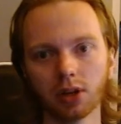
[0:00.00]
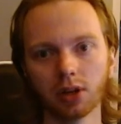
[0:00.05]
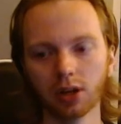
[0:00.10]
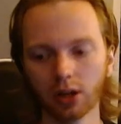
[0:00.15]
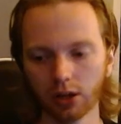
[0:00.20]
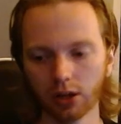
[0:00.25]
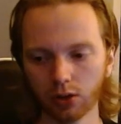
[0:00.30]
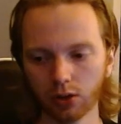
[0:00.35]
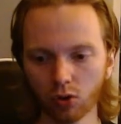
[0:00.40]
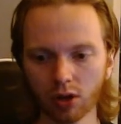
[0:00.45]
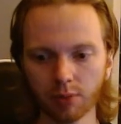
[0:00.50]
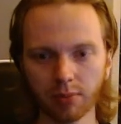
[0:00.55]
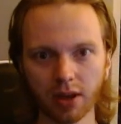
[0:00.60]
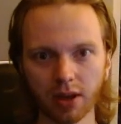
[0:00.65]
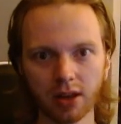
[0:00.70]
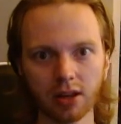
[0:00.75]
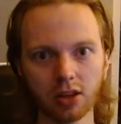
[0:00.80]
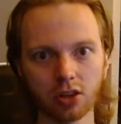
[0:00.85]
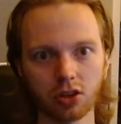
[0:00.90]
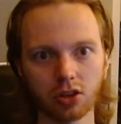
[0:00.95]
you can
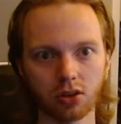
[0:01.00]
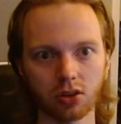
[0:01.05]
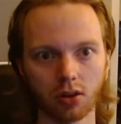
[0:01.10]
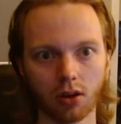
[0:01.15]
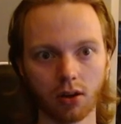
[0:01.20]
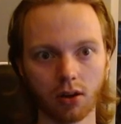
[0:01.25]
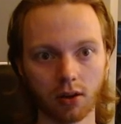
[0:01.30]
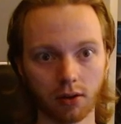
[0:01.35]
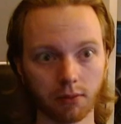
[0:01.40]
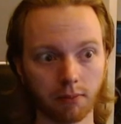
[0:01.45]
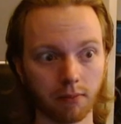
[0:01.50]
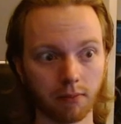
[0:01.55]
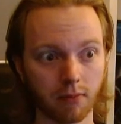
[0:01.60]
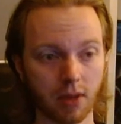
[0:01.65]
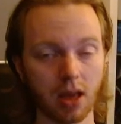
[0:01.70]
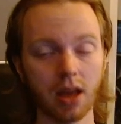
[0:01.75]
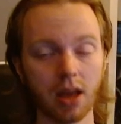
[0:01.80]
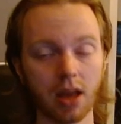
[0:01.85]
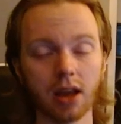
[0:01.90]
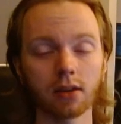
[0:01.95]
banish
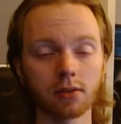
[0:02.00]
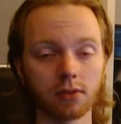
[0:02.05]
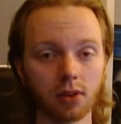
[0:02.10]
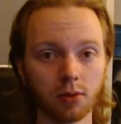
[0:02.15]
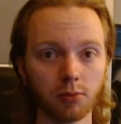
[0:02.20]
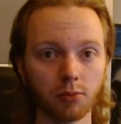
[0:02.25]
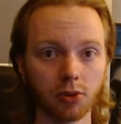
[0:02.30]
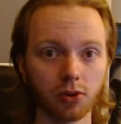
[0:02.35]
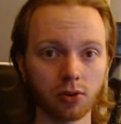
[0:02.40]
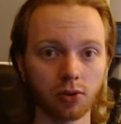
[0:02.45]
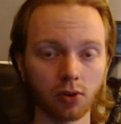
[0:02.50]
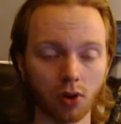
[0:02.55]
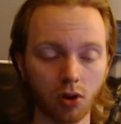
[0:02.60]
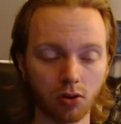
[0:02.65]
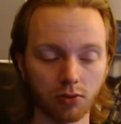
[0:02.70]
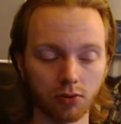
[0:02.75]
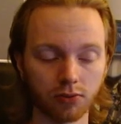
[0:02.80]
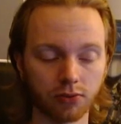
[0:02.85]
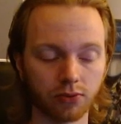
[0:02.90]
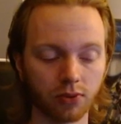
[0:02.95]
X number
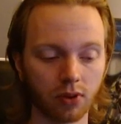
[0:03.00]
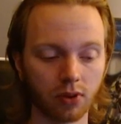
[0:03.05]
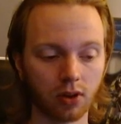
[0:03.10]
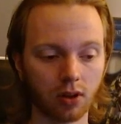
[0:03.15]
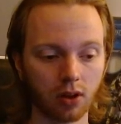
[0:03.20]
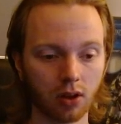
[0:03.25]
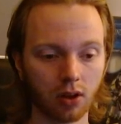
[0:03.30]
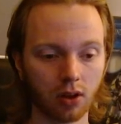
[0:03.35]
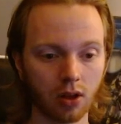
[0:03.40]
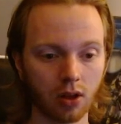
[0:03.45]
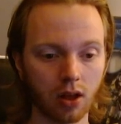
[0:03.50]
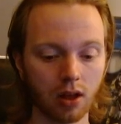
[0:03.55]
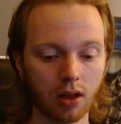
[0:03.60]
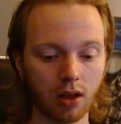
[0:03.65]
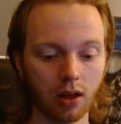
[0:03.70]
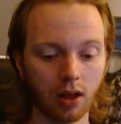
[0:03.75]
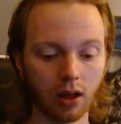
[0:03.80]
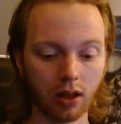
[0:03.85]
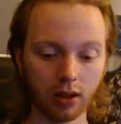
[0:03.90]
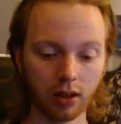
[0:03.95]
of
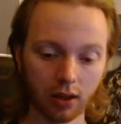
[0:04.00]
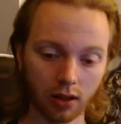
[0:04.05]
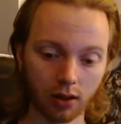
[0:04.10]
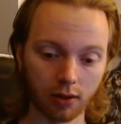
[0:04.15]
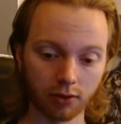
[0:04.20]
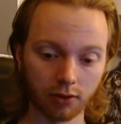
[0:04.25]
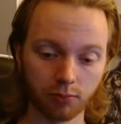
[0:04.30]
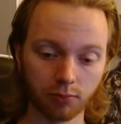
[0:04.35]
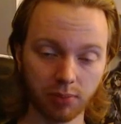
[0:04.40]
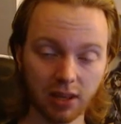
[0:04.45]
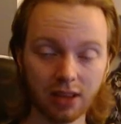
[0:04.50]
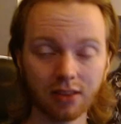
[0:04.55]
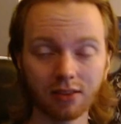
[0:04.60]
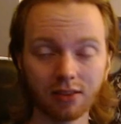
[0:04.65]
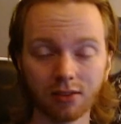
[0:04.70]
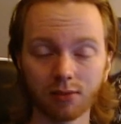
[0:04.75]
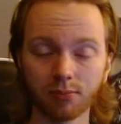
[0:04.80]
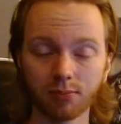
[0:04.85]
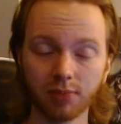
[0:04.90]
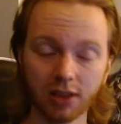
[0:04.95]

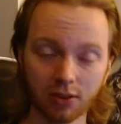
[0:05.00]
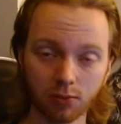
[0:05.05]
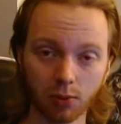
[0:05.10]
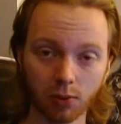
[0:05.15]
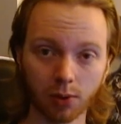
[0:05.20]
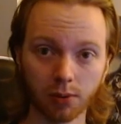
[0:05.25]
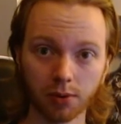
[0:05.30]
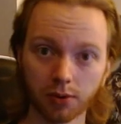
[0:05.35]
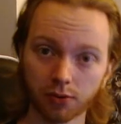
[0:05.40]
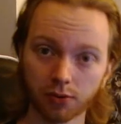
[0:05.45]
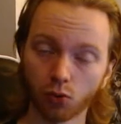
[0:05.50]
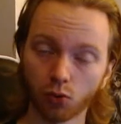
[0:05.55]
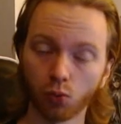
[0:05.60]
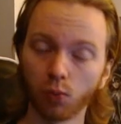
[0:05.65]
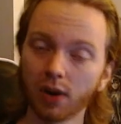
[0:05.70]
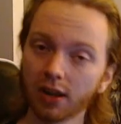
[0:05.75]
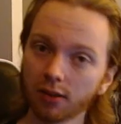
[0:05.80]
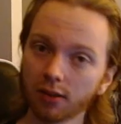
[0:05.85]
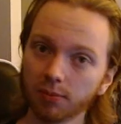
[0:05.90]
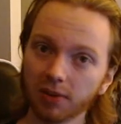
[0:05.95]
Beast Warriors, or
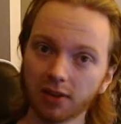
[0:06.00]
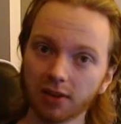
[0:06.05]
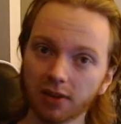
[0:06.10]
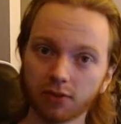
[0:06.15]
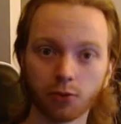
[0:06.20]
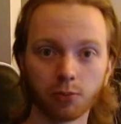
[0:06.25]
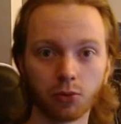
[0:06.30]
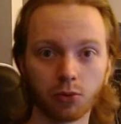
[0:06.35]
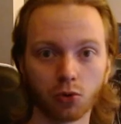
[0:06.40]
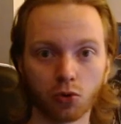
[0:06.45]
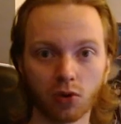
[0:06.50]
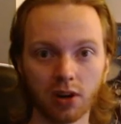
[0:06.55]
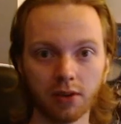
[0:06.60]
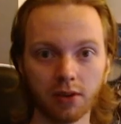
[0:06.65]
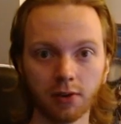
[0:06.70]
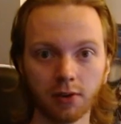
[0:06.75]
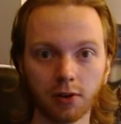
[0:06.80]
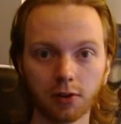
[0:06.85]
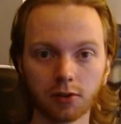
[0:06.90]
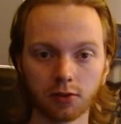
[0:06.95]
Winged Beast from your
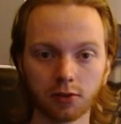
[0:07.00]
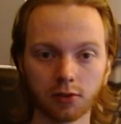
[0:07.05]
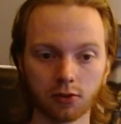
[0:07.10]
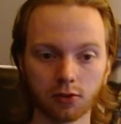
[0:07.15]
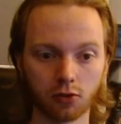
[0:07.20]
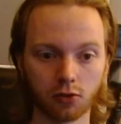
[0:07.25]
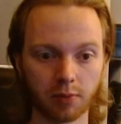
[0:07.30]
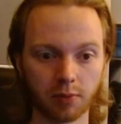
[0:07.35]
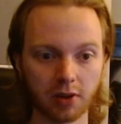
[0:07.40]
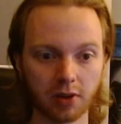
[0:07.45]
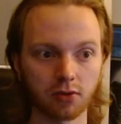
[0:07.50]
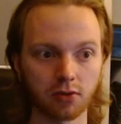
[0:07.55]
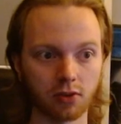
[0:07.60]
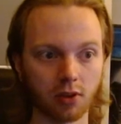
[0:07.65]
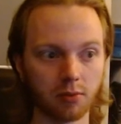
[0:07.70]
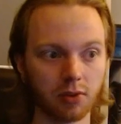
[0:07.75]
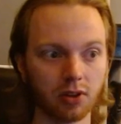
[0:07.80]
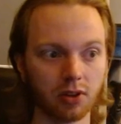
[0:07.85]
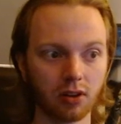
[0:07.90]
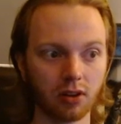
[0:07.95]
graveyard to special
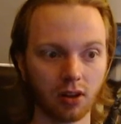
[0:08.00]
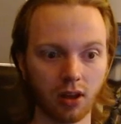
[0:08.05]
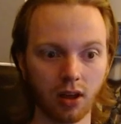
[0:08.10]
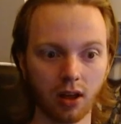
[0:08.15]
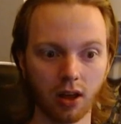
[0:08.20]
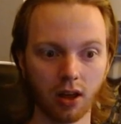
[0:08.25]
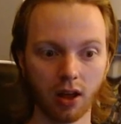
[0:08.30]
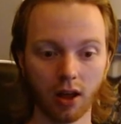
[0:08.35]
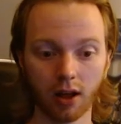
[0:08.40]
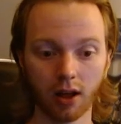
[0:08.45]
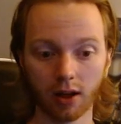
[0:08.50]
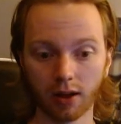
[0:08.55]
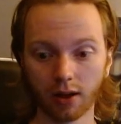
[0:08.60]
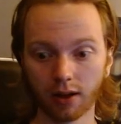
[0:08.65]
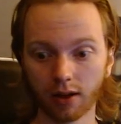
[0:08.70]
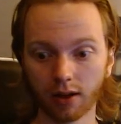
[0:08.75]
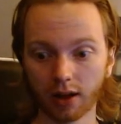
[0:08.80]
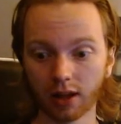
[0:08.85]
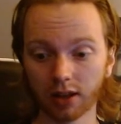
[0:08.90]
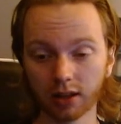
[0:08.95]
summon
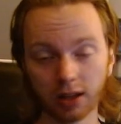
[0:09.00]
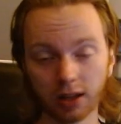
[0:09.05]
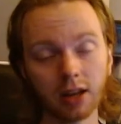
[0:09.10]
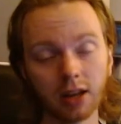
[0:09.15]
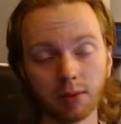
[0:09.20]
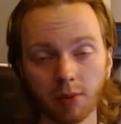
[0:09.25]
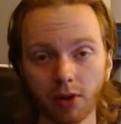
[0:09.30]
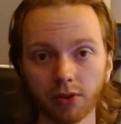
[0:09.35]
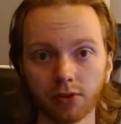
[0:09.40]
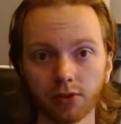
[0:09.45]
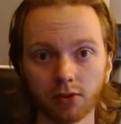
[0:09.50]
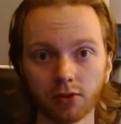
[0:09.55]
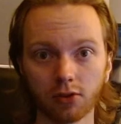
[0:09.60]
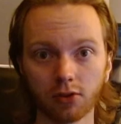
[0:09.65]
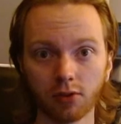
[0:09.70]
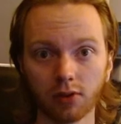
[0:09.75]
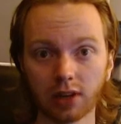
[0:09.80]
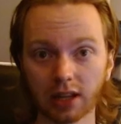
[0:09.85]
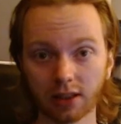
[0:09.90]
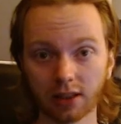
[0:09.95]
a Link monster,
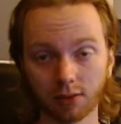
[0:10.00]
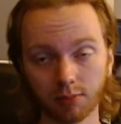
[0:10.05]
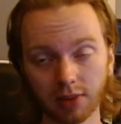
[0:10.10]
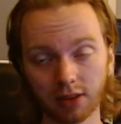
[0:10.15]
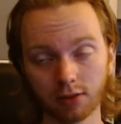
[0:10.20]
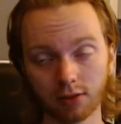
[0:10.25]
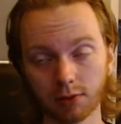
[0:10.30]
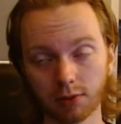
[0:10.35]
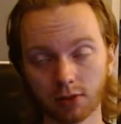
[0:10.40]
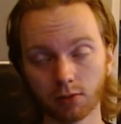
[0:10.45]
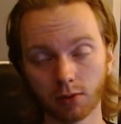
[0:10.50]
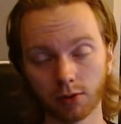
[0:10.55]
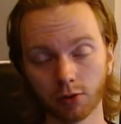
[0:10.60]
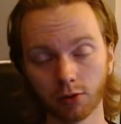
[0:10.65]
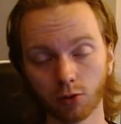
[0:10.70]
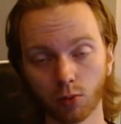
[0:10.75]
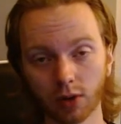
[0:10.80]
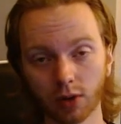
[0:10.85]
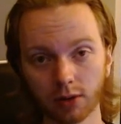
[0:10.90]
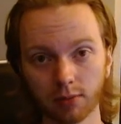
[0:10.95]
that's Beast Warrior, or
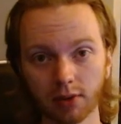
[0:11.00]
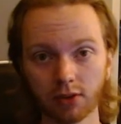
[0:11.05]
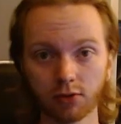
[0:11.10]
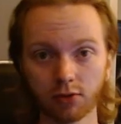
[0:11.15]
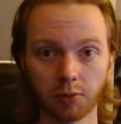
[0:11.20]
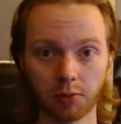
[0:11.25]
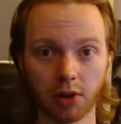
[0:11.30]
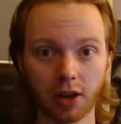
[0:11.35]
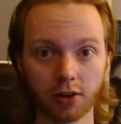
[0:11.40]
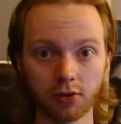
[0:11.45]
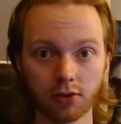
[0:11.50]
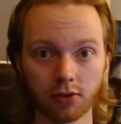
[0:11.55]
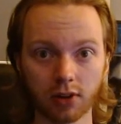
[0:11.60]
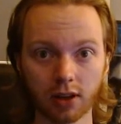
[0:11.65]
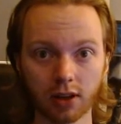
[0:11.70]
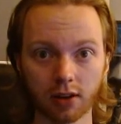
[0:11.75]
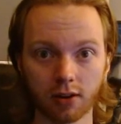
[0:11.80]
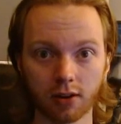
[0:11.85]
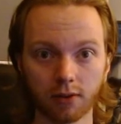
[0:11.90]
Winged Beast from your extra deck,